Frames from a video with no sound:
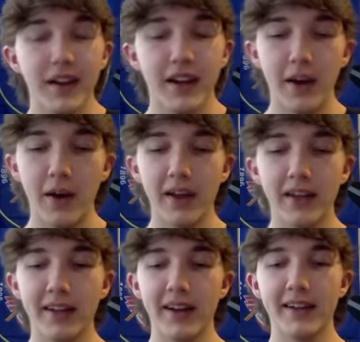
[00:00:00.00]
Now I
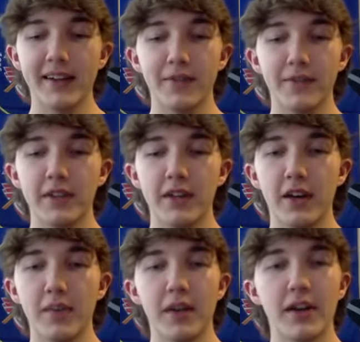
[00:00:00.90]
can definitely tell.
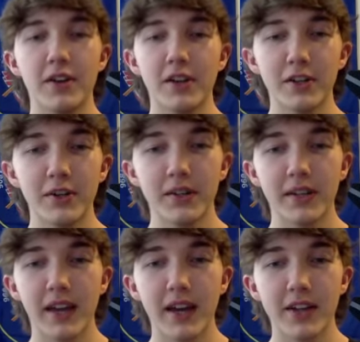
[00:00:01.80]
I mean, I talked to you at the
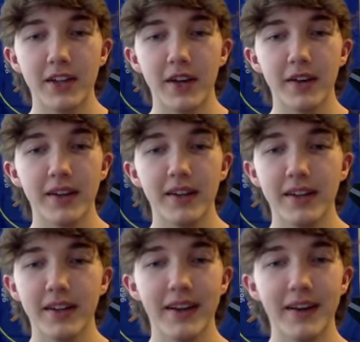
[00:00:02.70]
Cache County
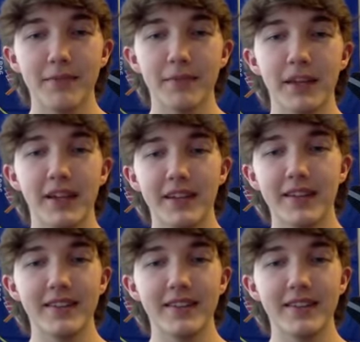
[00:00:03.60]
Lincoln